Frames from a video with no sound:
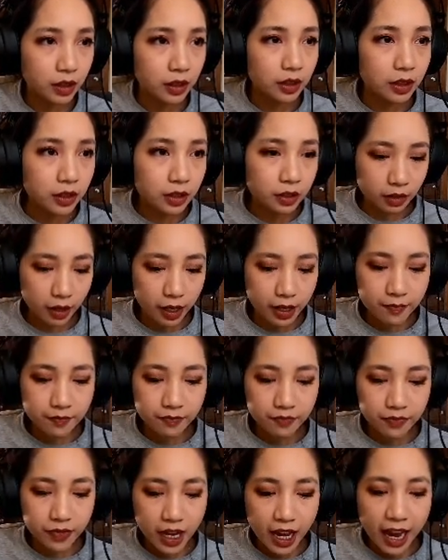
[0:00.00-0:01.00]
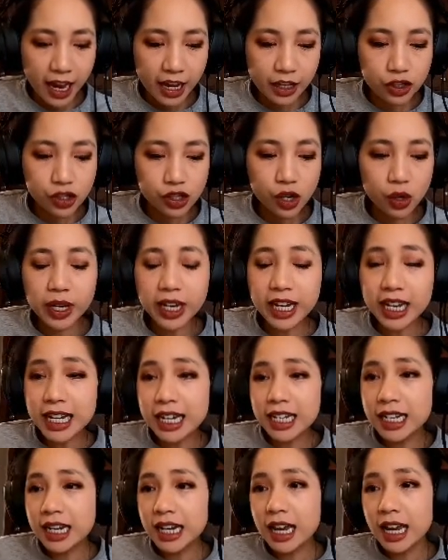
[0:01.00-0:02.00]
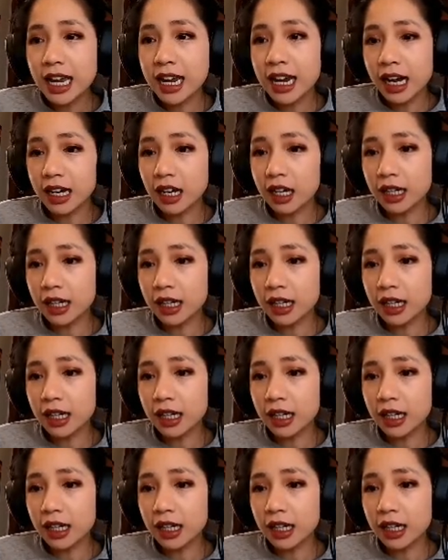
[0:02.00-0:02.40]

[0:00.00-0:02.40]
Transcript: All right? And so in an ionic